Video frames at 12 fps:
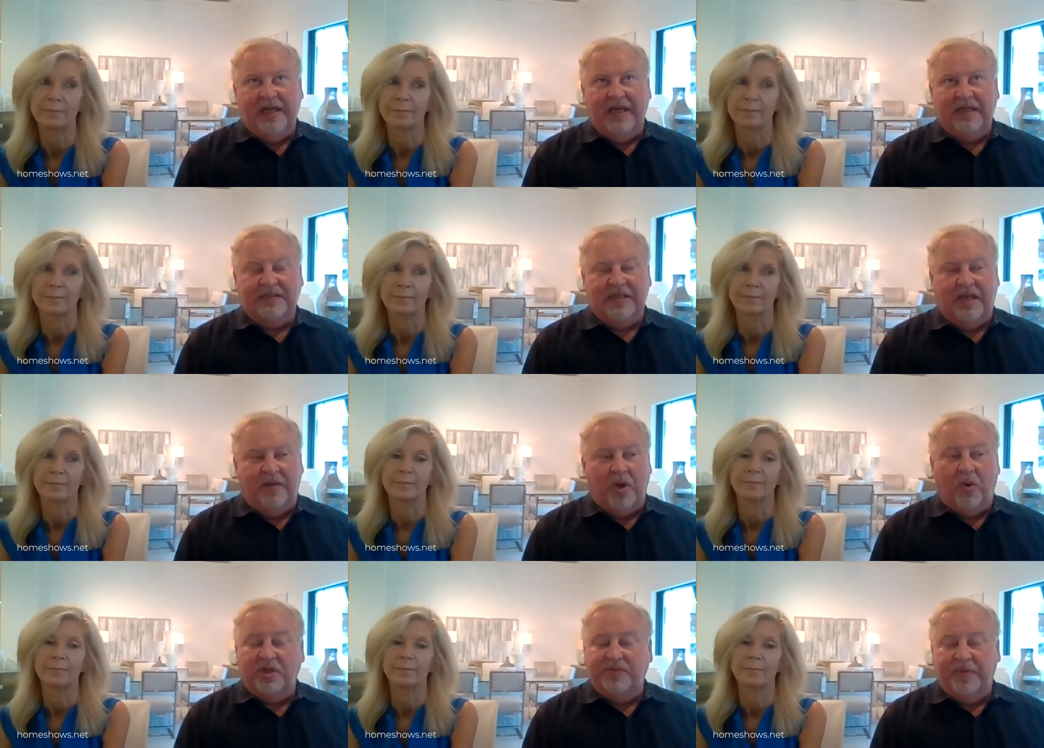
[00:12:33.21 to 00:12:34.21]
Speaker 1: has
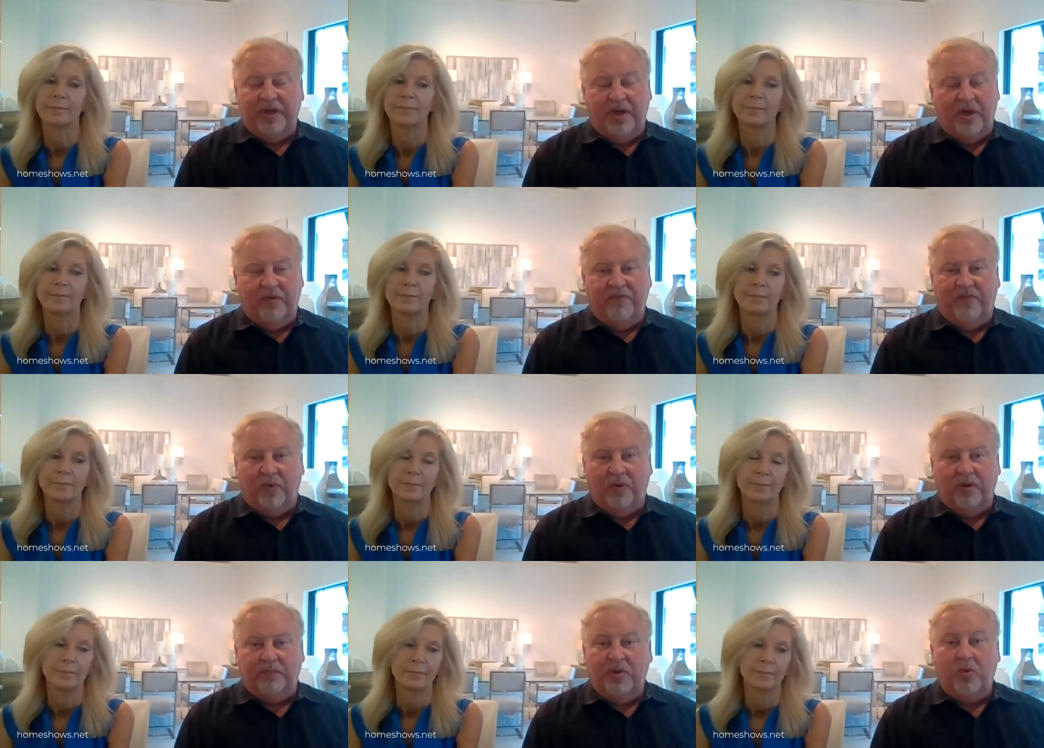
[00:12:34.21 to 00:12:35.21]
always been known
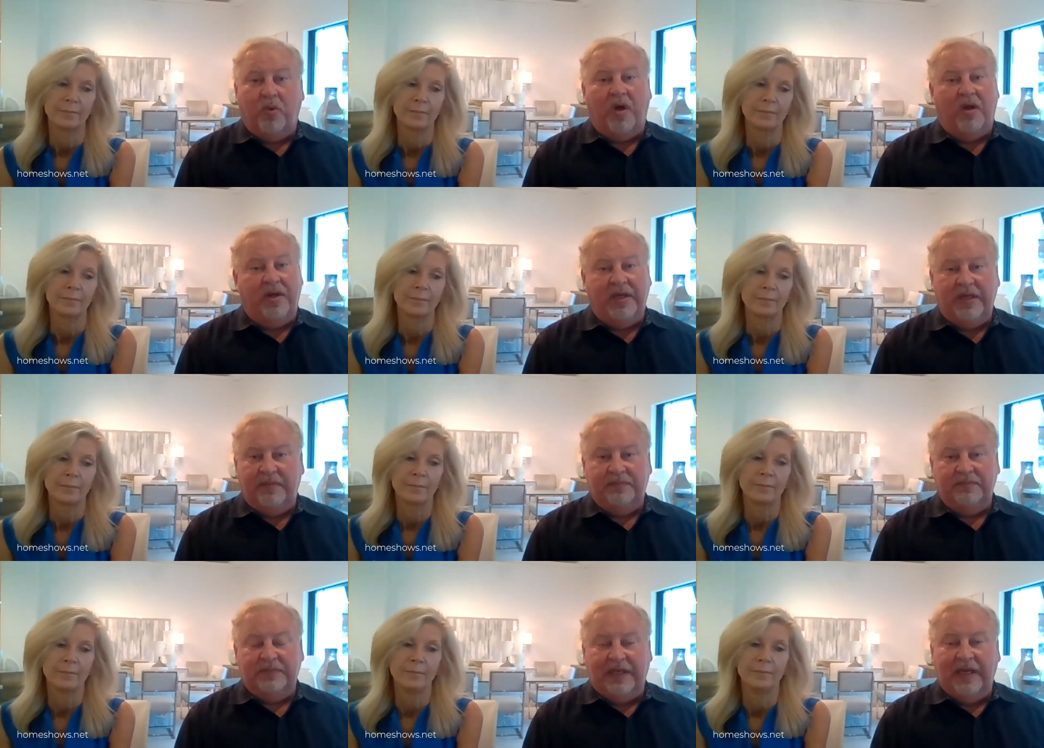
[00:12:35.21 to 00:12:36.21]
for quality
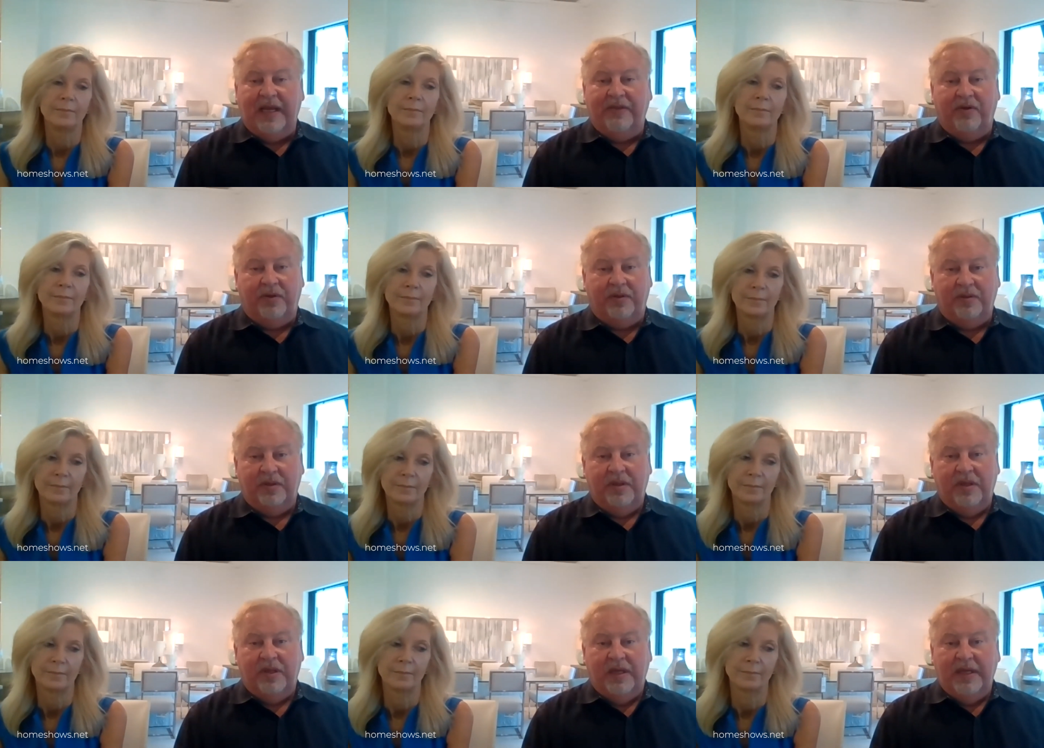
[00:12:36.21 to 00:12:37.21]
leather
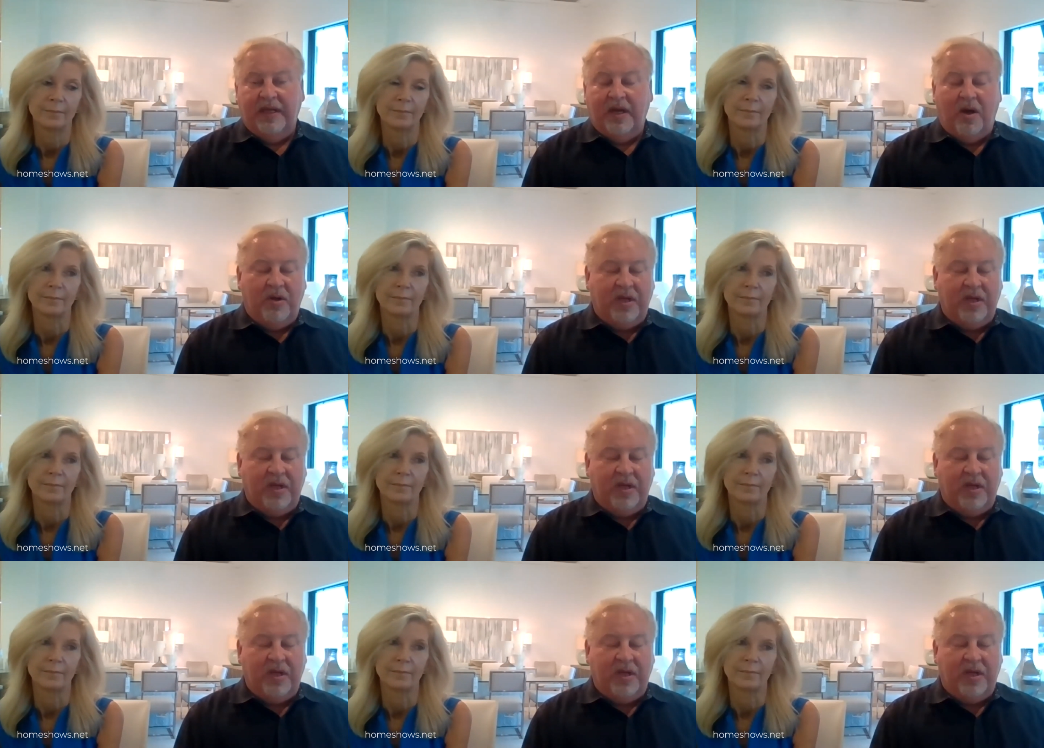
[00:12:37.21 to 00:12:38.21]
and all
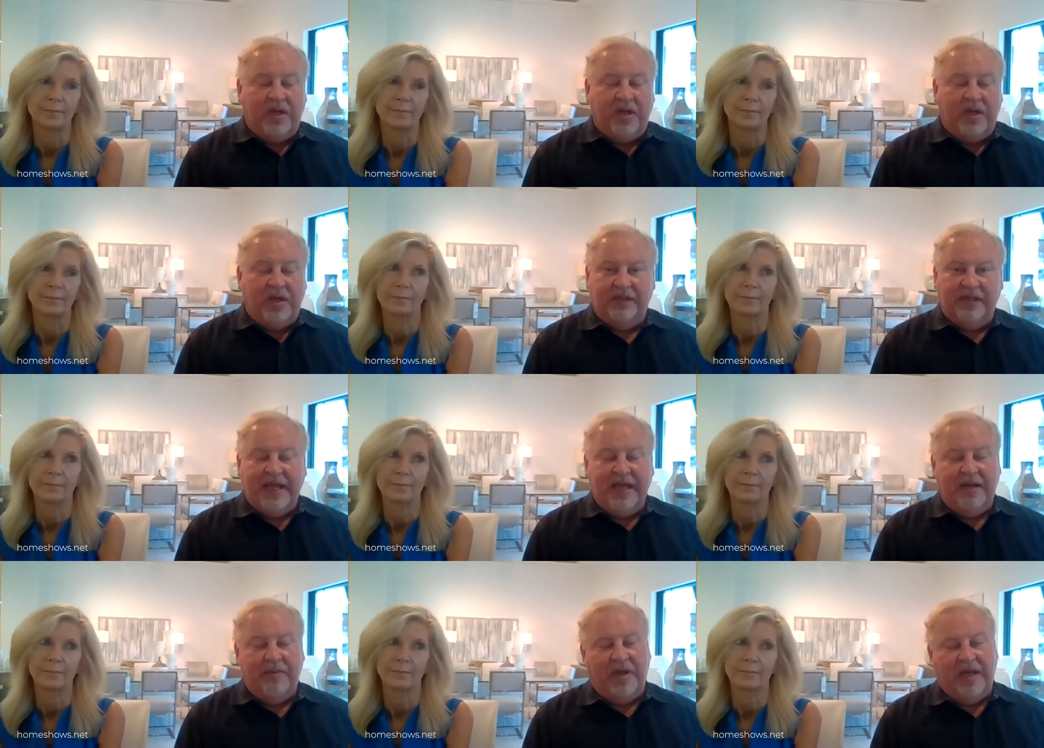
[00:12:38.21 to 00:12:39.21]
products
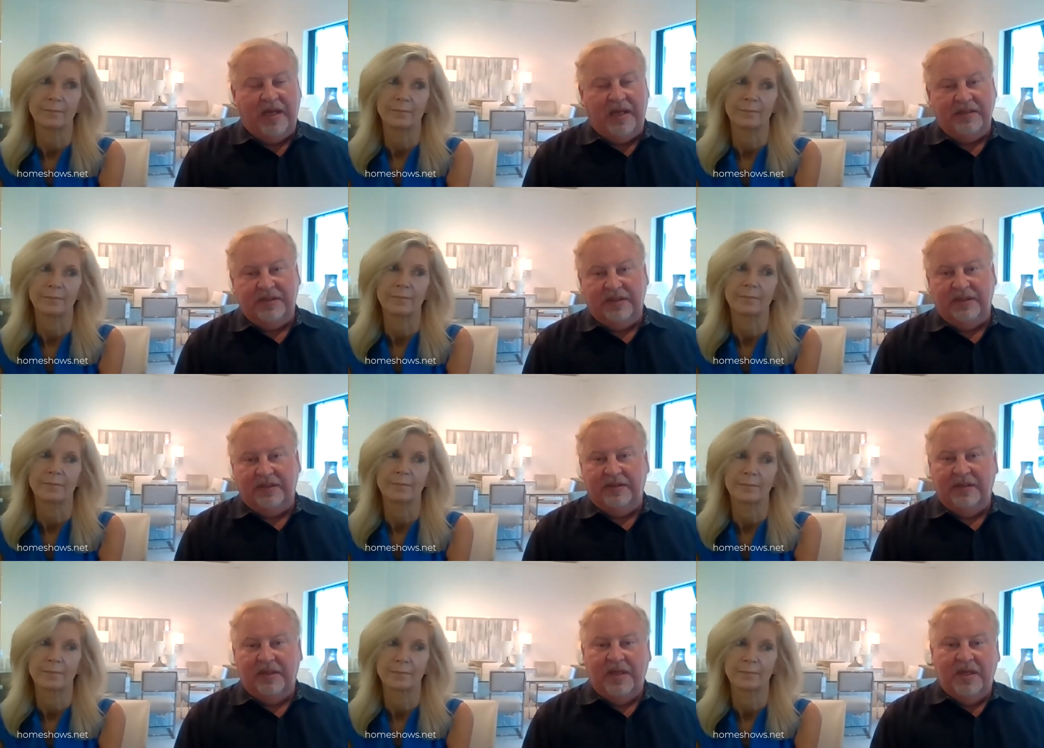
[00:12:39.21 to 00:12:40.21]
and handbags
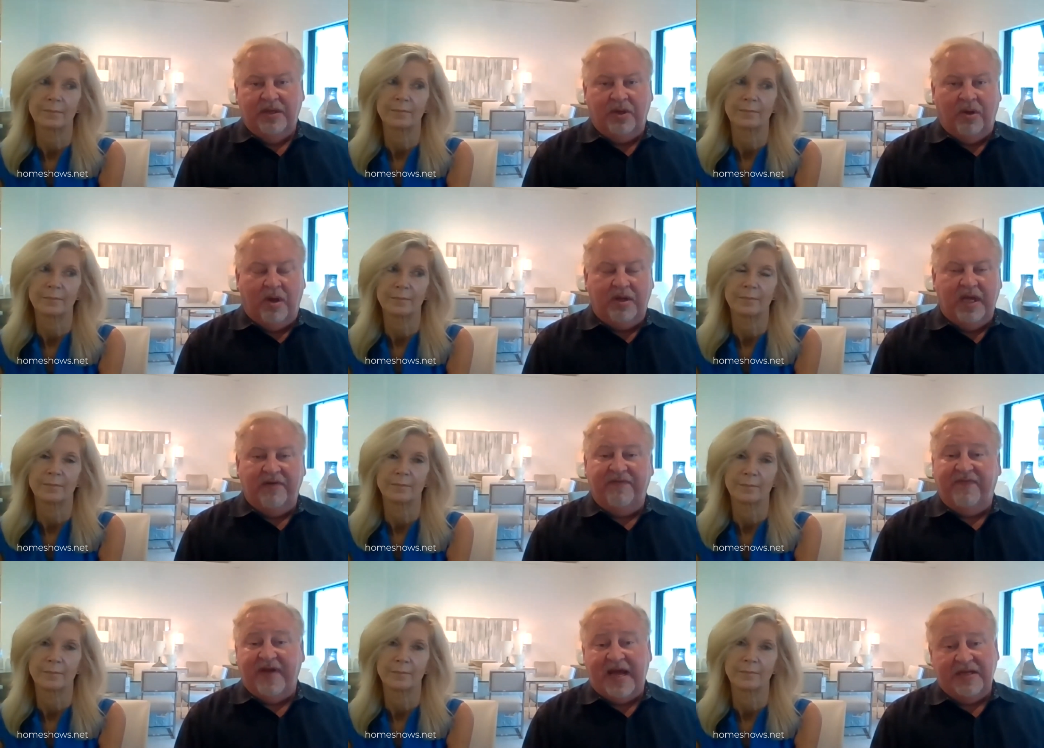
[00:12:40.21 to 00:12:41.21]
and, you know, all kind
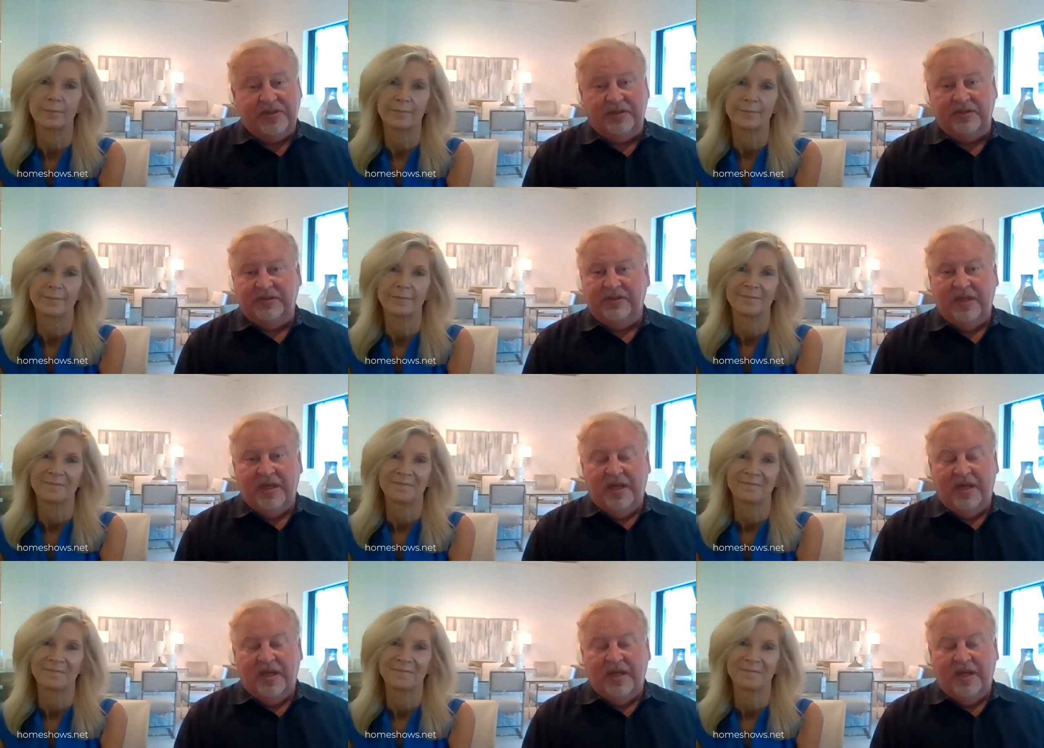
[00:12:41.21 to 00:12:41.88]
of fashions.